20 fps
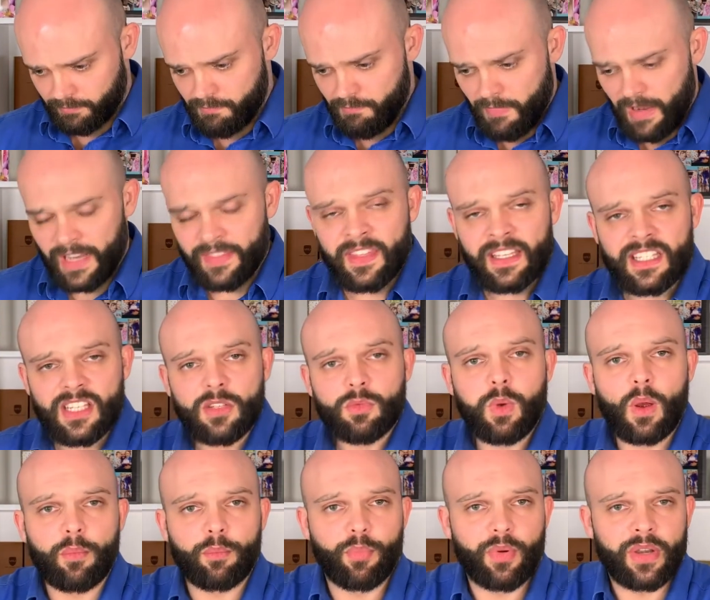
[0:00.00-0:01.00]
And this is
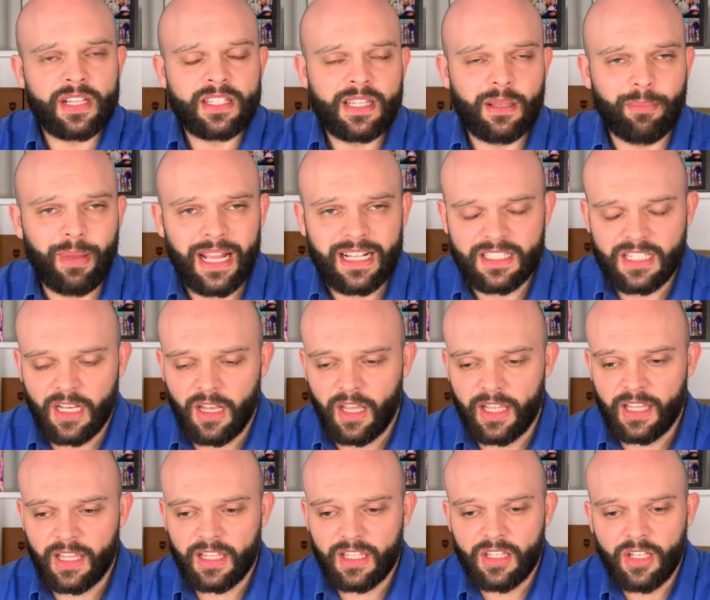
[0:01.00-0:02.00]
what brings it back to,
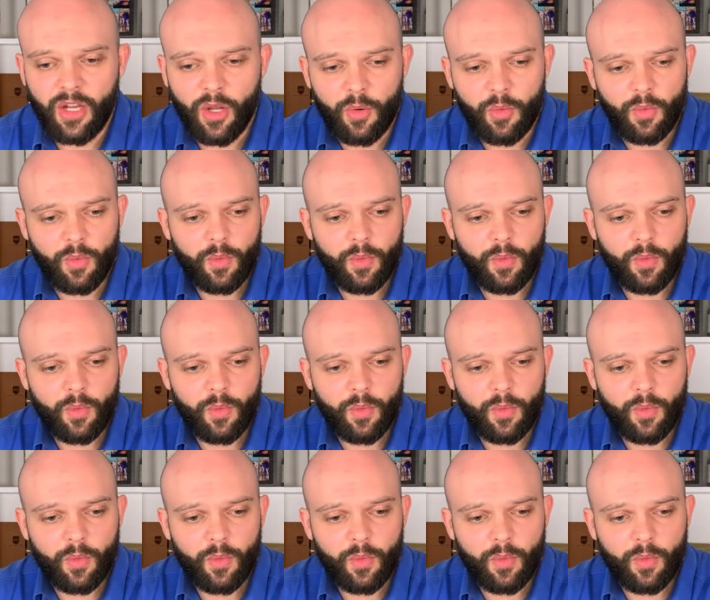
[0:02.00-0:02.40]
like, you know,